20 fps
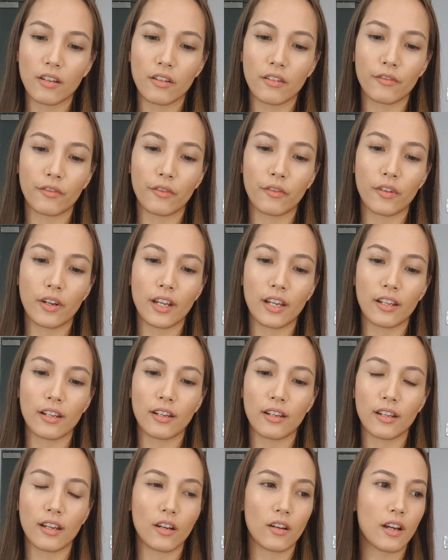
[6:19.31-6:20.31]
of
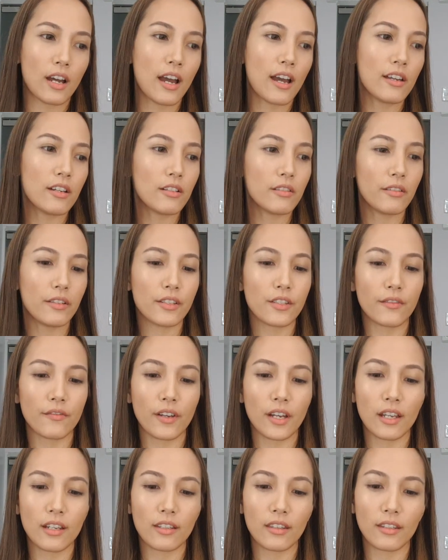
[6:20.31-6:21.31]
red. Now, I always
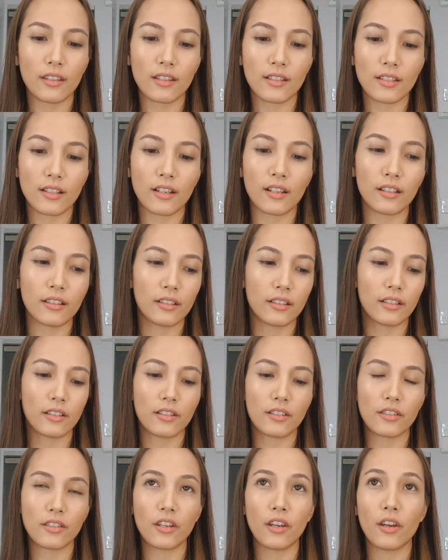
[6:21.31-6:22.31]
find these
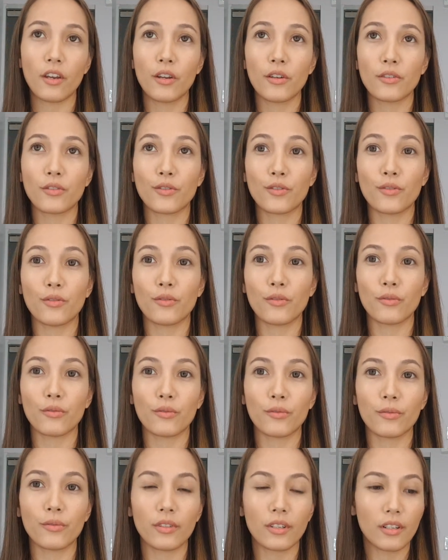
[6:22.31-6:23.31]
colors
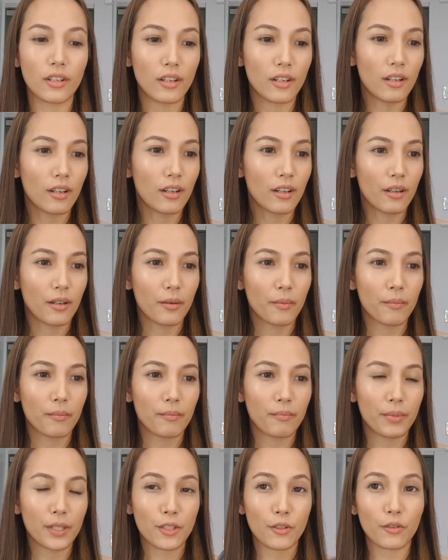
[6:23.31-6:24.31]
to
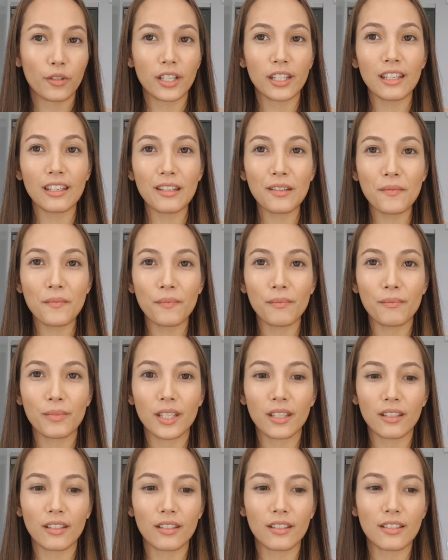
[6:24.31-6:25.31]
be tricky
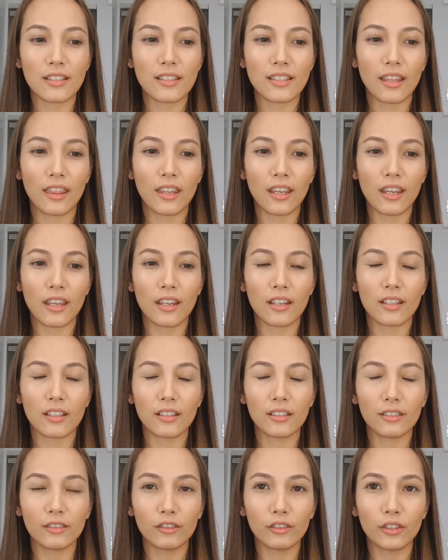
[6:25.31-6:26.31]
because
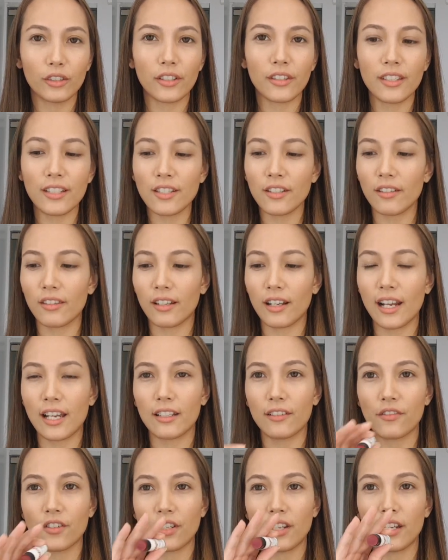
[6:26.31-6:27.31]
they look, these are the kind
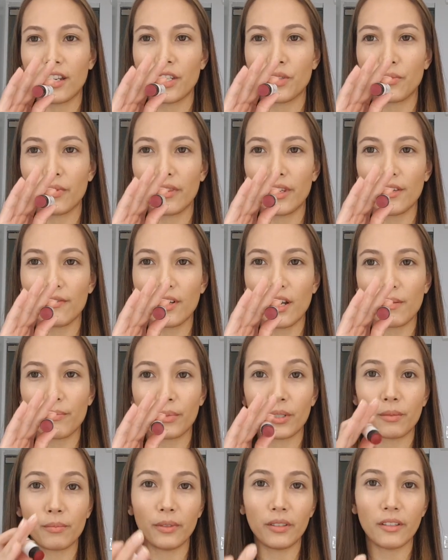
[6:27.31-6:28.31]
of shades, when they've got
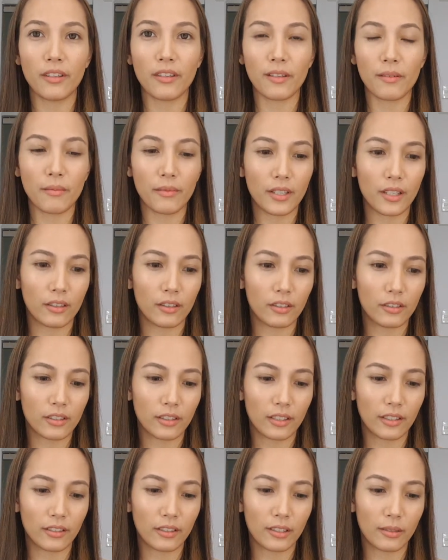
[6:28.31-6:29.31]
purple in them, they
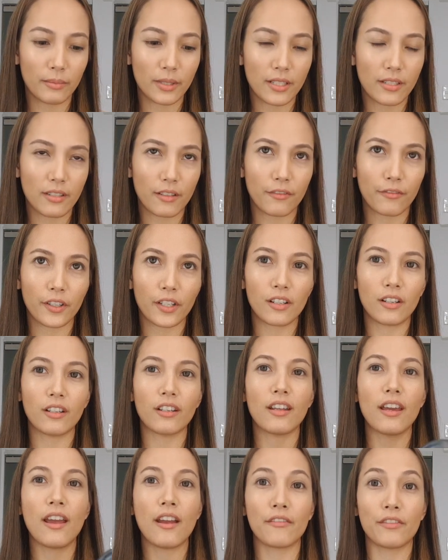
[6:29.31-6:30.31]
look a little bit different on
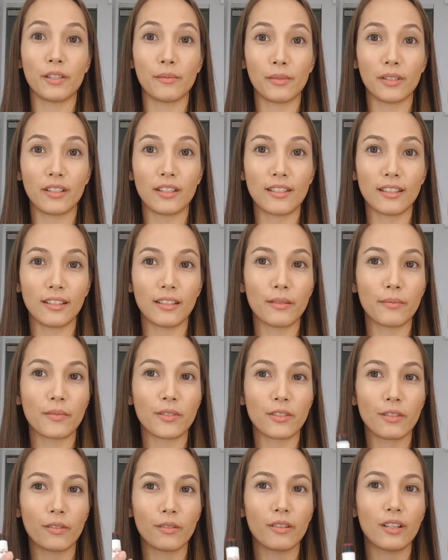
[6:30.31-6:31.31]
everybody's lips.
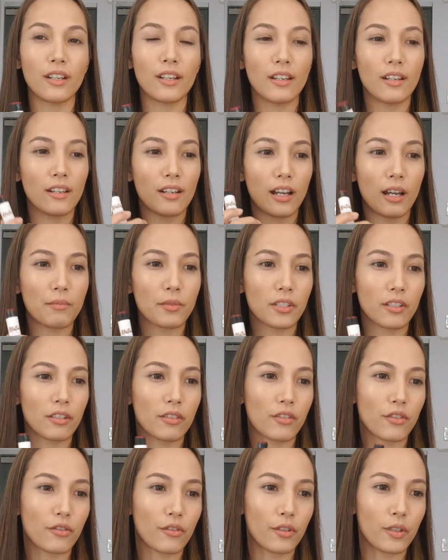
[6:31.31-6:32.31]
So I'm just going
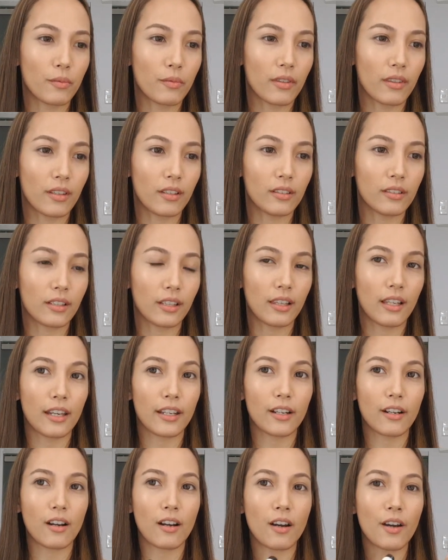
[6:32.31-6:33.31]
to show you what they look
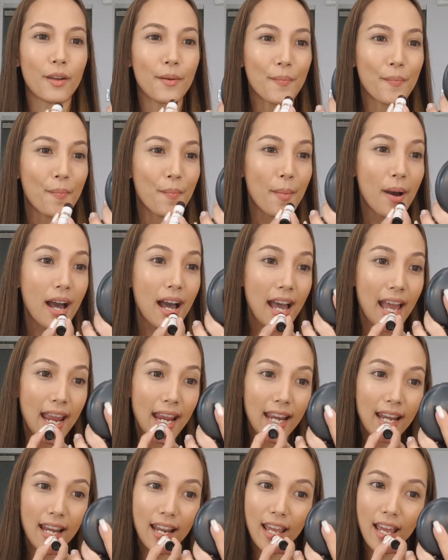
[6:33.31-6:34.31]
like on
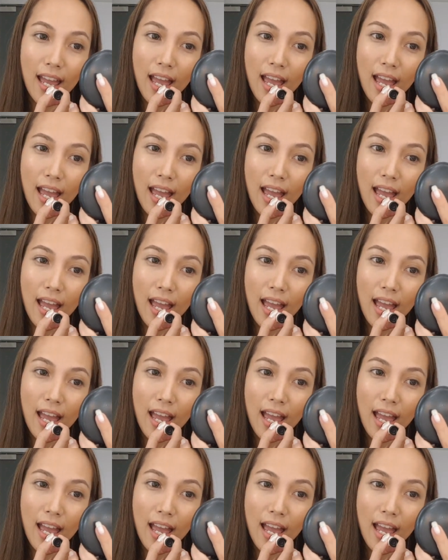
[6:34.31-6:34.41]
mine.